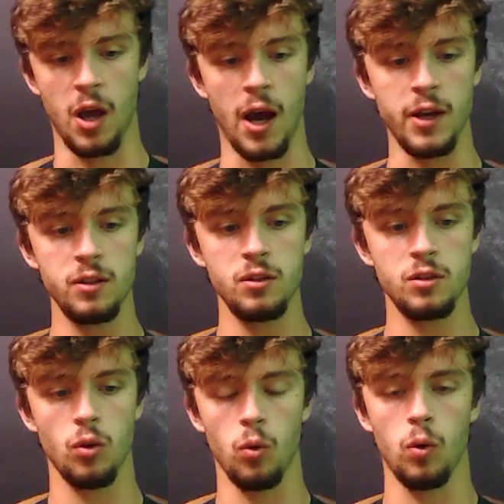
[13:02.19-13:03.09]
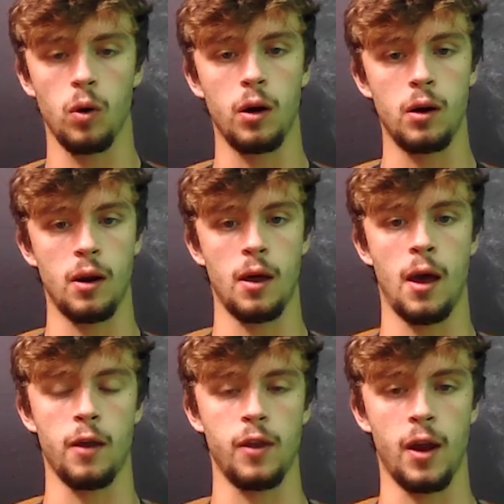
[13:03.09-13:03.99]
guidance, or
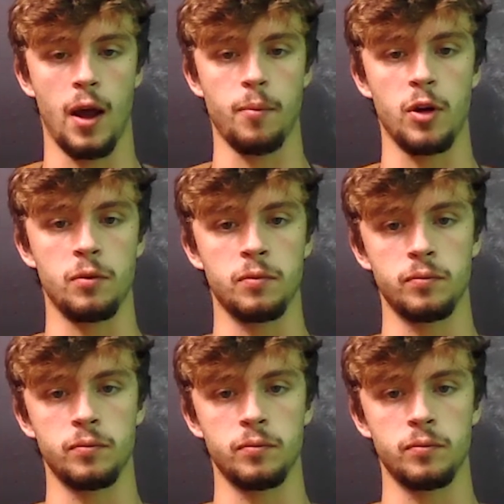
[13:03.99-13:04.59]
how'd that happen?